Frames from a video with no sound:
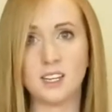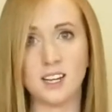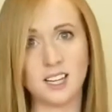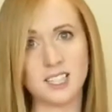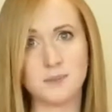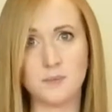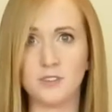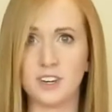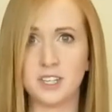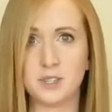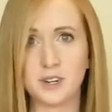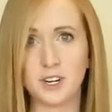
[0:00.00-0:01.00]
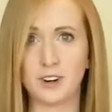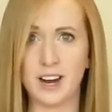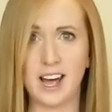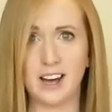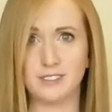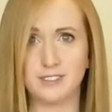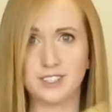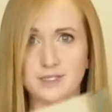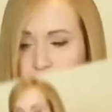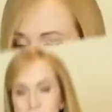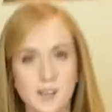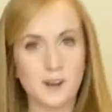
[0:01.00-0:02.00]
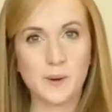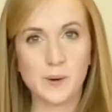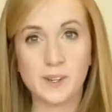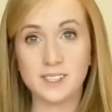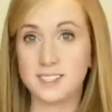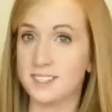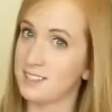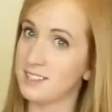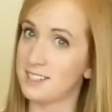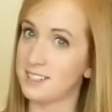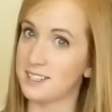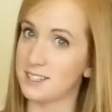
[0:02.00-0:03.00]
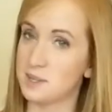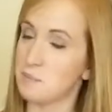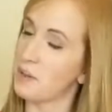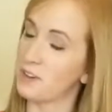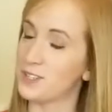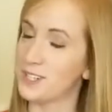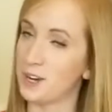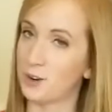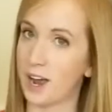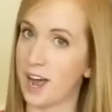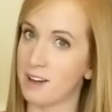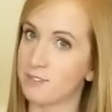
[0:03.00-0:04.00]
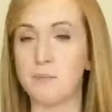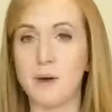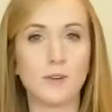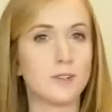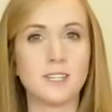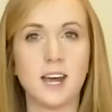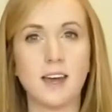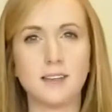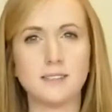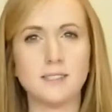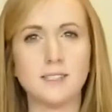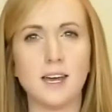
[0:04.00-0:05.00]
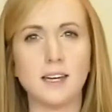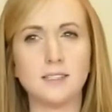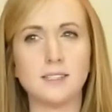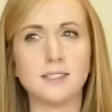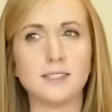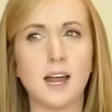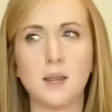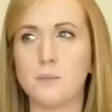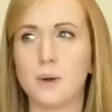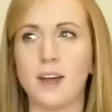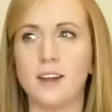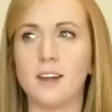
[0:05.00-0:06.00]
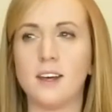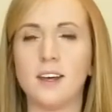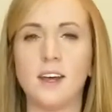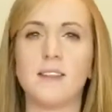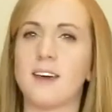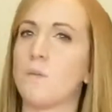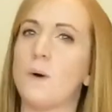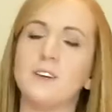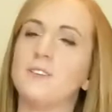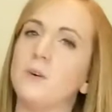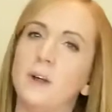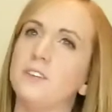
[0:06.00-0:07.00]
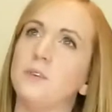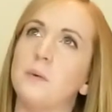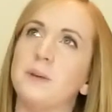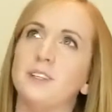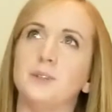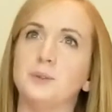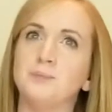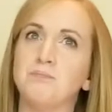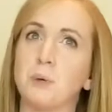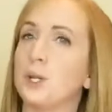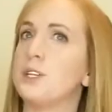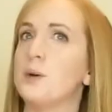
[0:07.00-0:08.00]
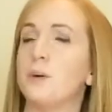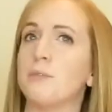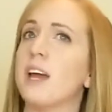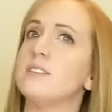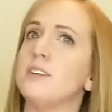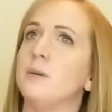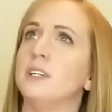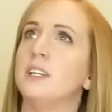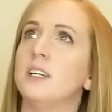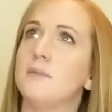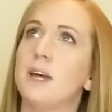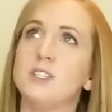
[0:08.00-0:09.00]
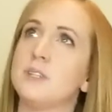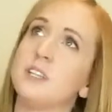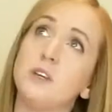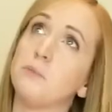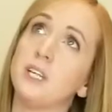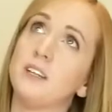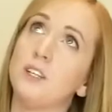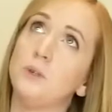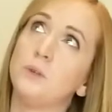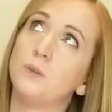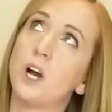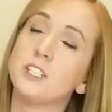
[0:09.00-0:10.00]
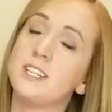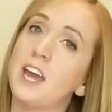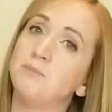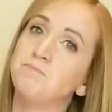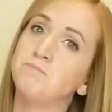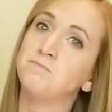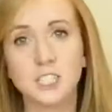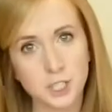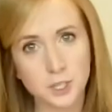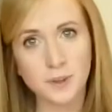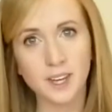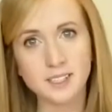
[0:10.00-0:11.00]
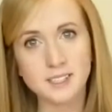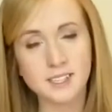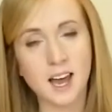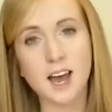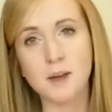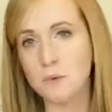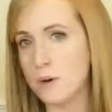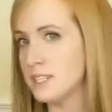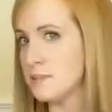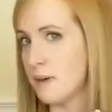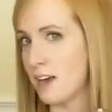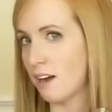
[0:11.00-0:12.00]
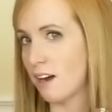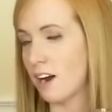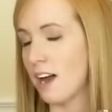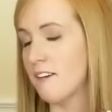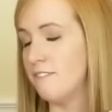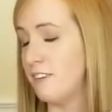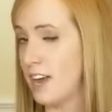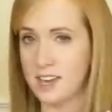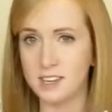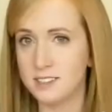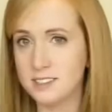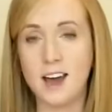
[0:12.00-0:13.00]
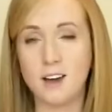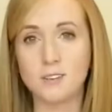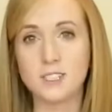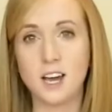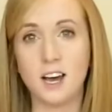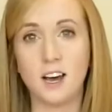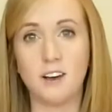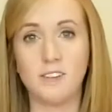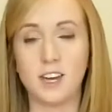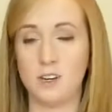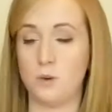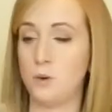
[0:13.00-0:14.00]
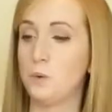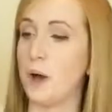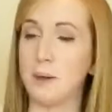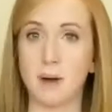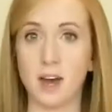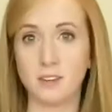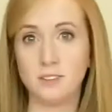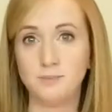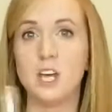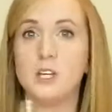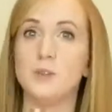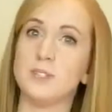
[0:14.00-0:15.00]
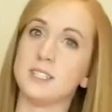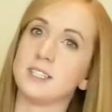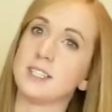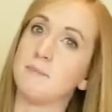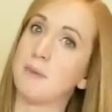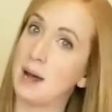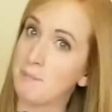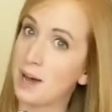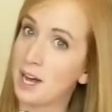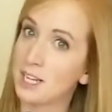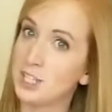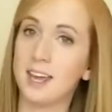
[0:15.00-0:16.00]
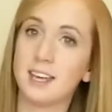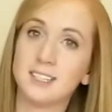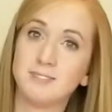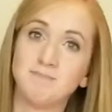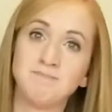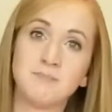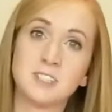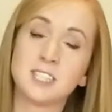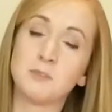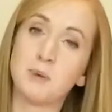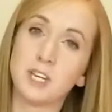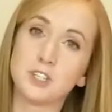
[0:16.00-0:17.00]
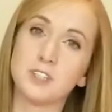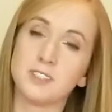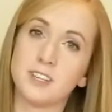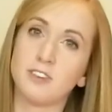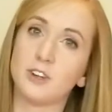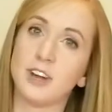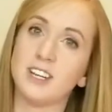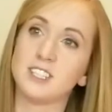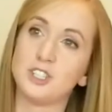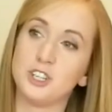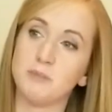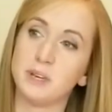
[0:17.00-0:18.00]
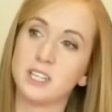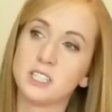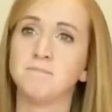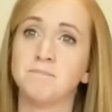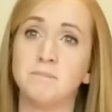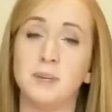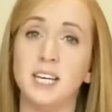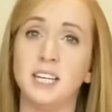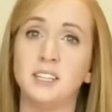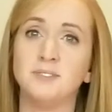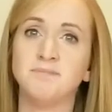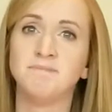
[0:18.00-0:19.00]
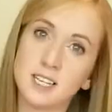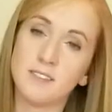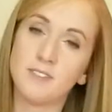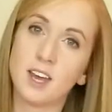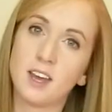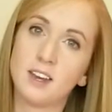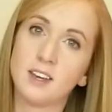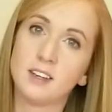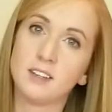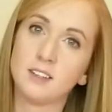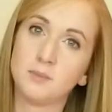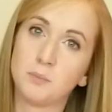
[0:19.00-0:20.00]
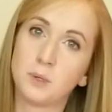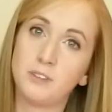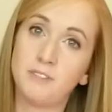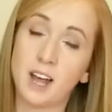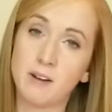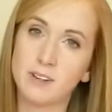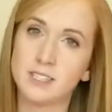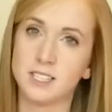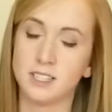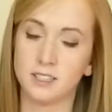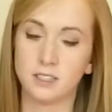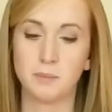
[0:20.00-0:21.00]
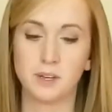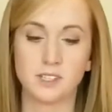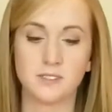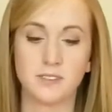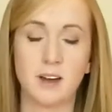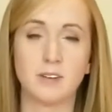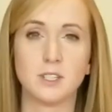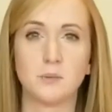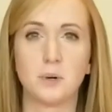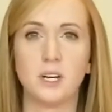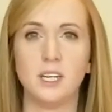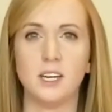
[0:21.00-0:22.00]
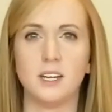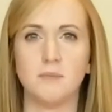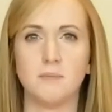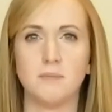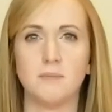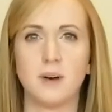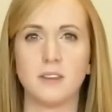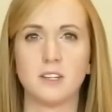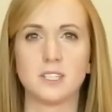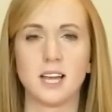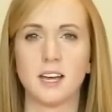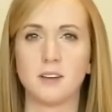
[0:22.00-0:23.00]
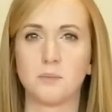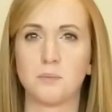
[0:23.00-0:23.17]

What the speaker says: Now let's move on to our craft. So, since this is the Mother's Day craft, Mother's Day is a day to celebrate that wonderful, wonderful woman who birthed you and raised you and made you into the human being that you are today. To do this, I'm going to make her a vase out of an old wine bottle using some Mod Podge and some pictures of her greatest achievement, me. And then put flowers in because flowers are pretty and mothers like